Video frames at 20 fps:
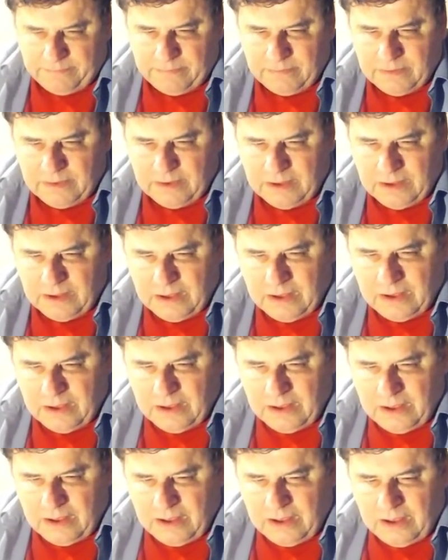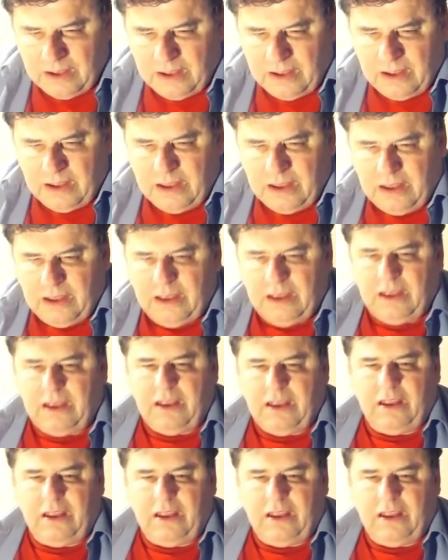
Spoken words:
Nothing is said.